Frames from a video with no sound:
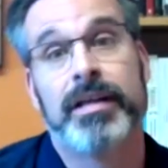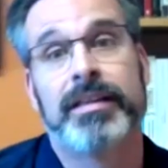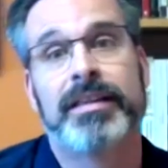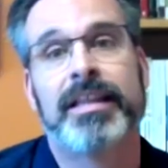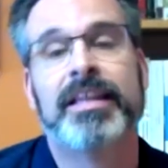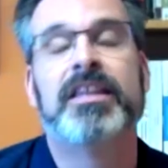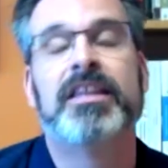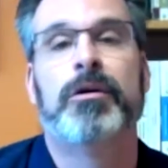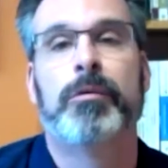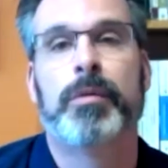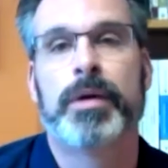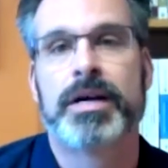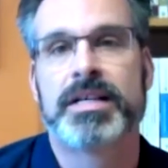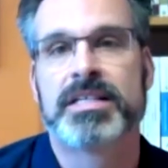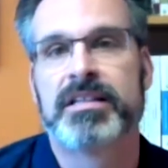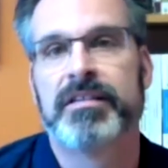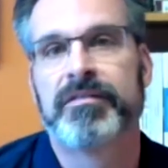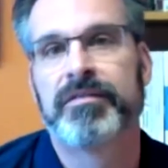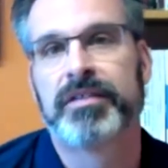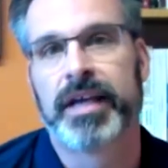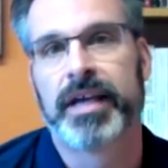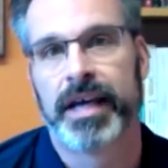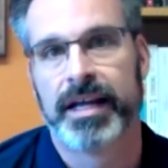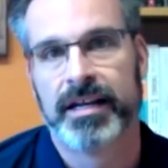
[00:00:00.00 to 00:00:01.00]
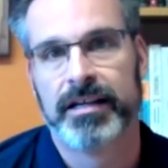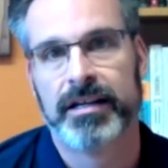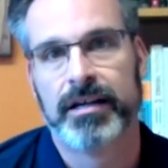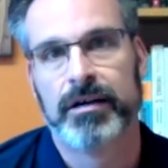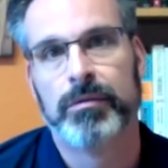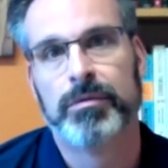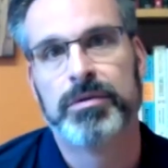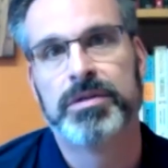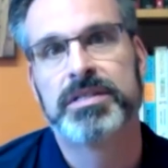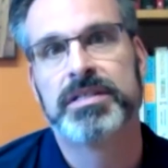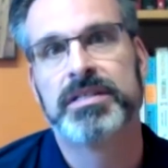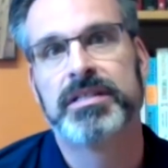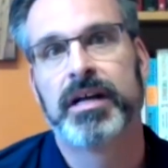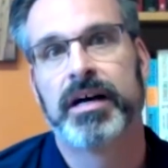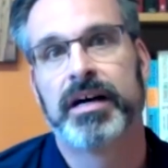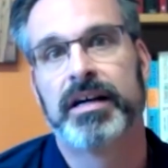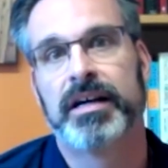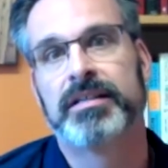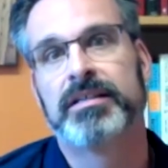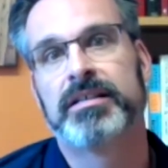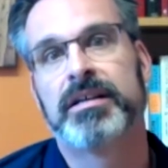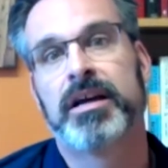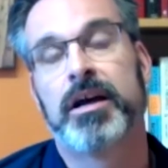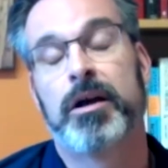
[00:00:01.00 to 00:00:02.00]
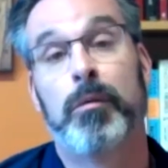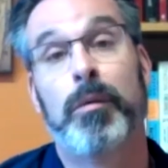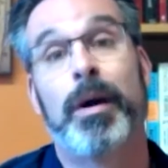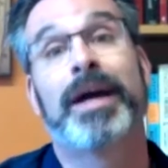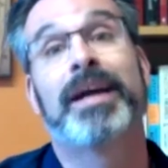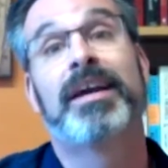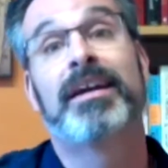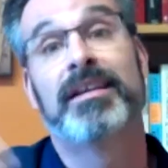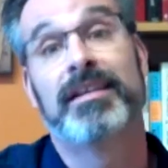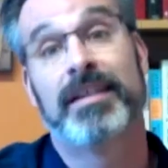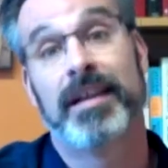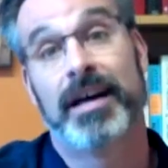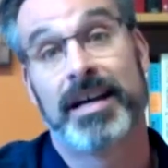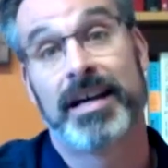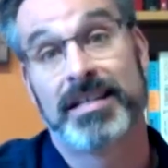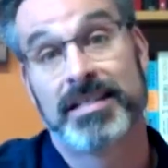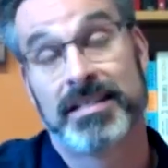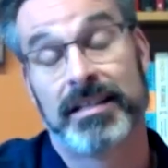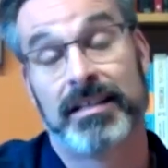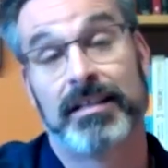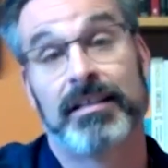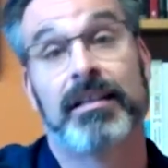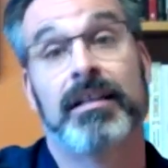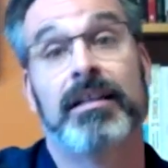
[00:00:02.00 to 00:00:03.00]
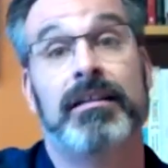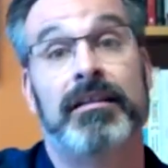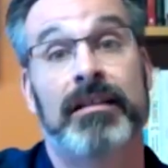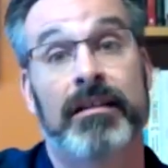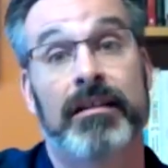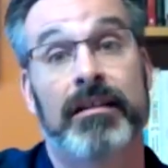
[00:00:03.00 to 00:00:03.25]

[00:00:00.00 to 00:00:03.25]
that the rest of Canada was not recognizing the